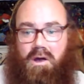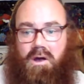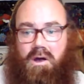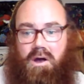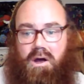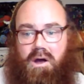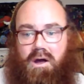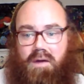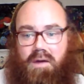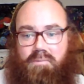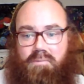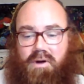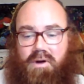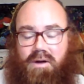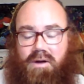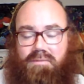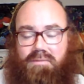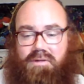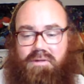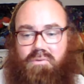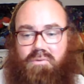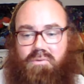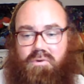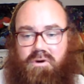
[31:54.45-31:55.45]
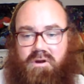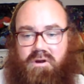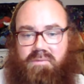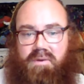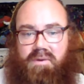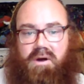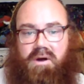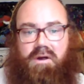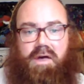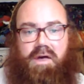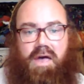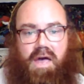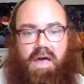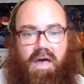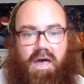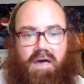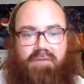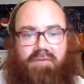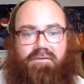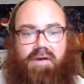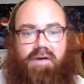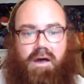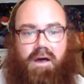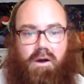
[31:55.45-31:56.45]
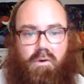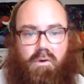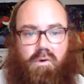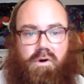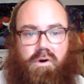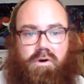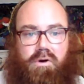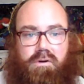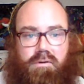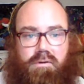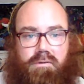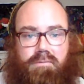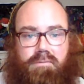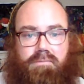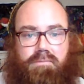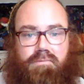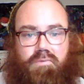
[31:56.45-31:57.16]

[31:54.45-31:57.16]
I probably worked about a half hour.